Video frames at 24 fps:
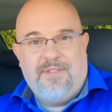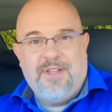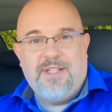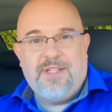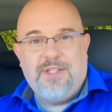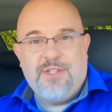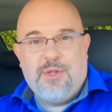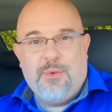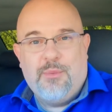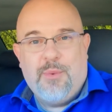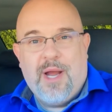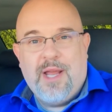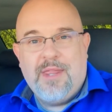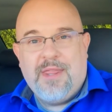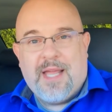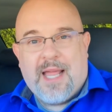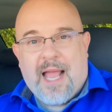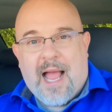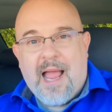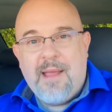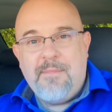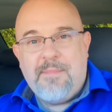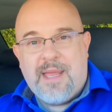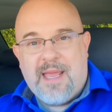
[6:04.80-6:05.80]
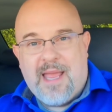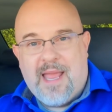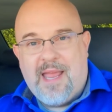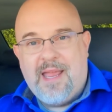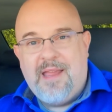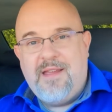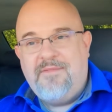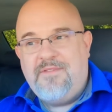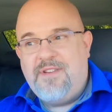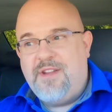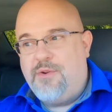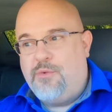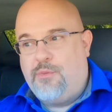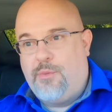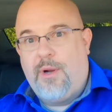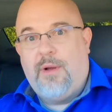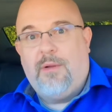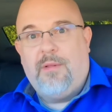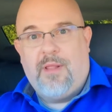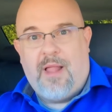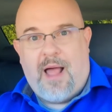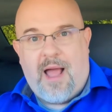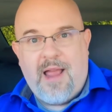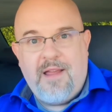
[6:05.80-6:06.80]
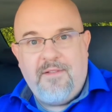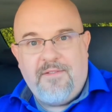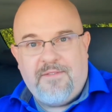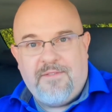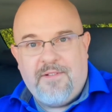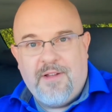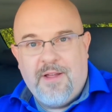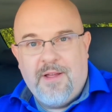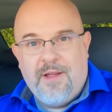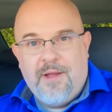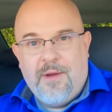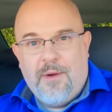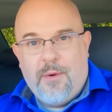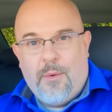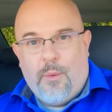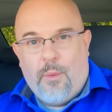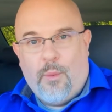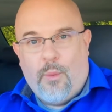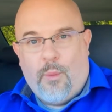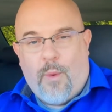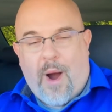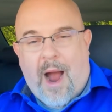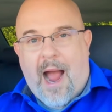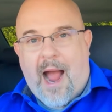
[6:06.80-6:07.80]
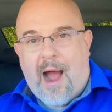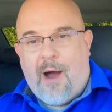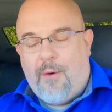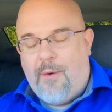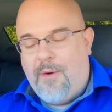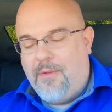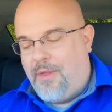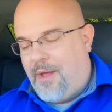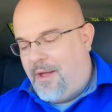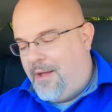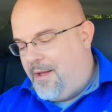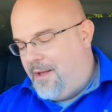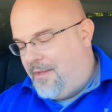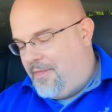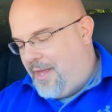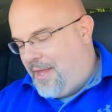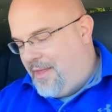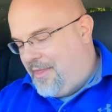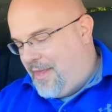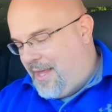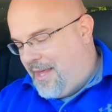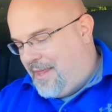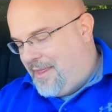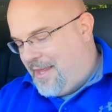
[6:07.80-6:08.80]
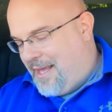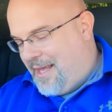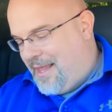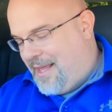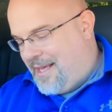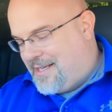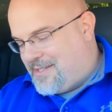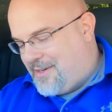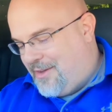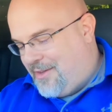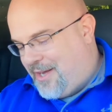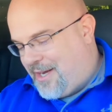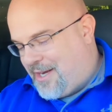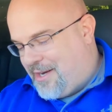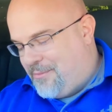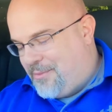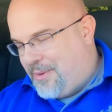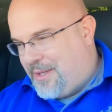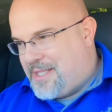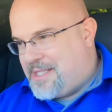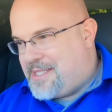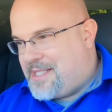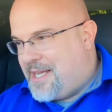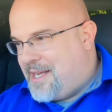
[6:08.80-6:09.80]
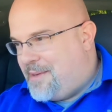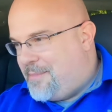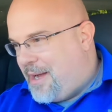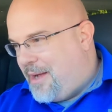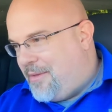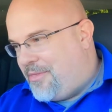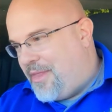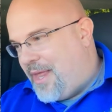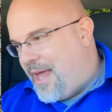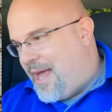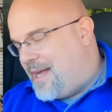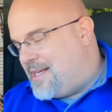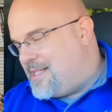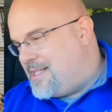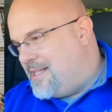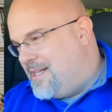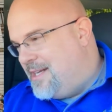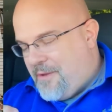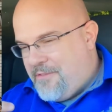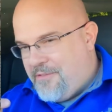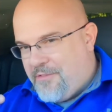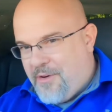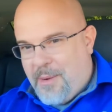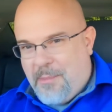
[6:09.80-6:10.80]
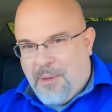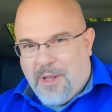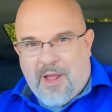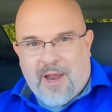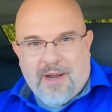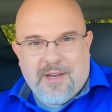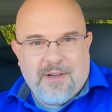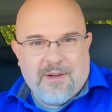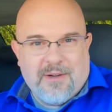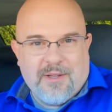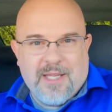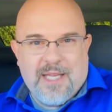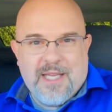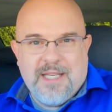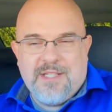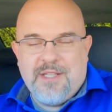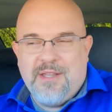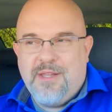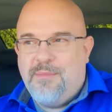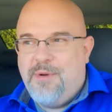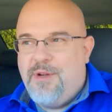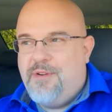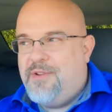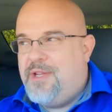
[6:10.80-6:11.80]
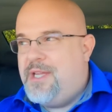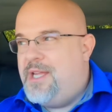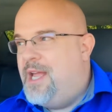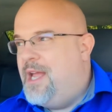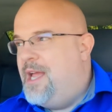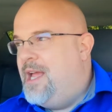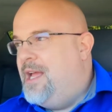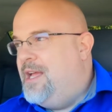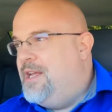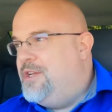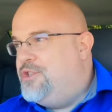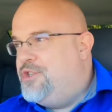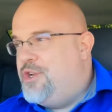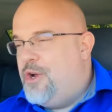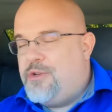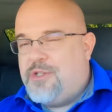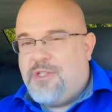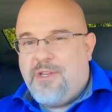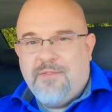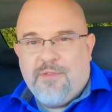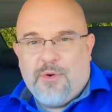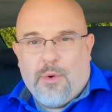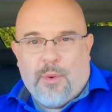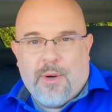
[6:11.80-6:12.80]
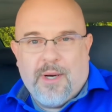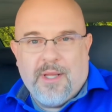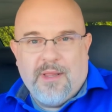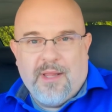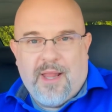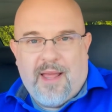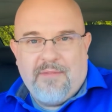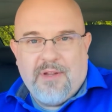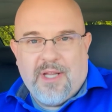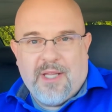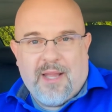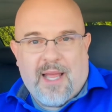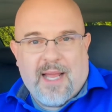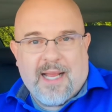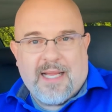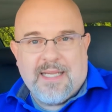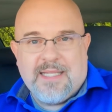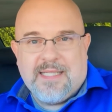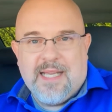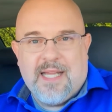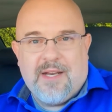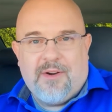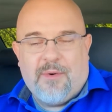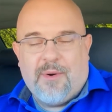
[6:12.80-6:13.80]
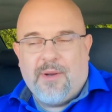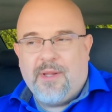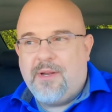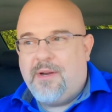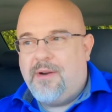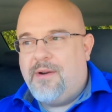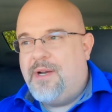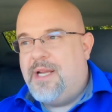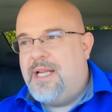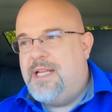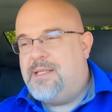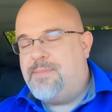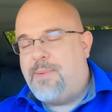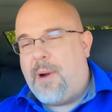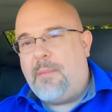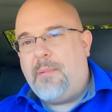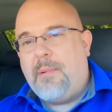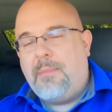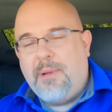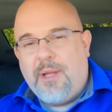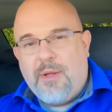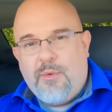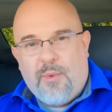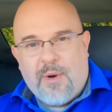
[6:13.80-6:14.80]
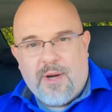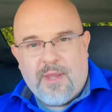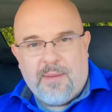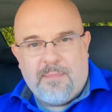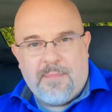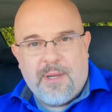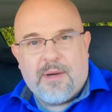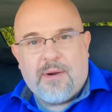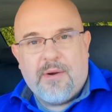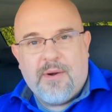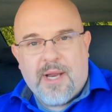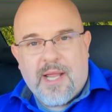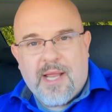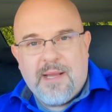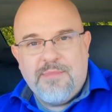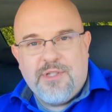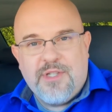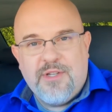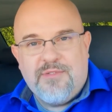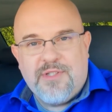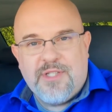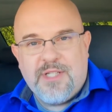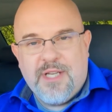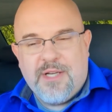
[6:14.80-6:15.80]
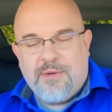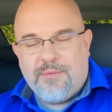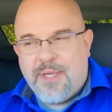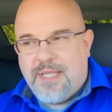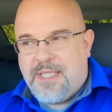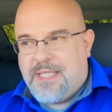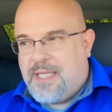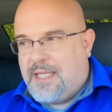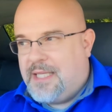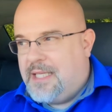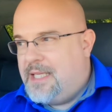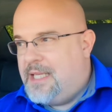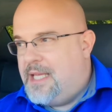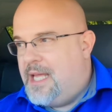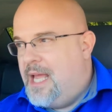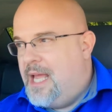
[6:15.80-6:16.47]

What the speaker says: is the way the guy behaved in real life, wow, that's all I can really say about that. From a lot of your leads in the movie, Joseph Gordon-Levitt, like I said earlier, he's probably one of the bigger names you've seen recently.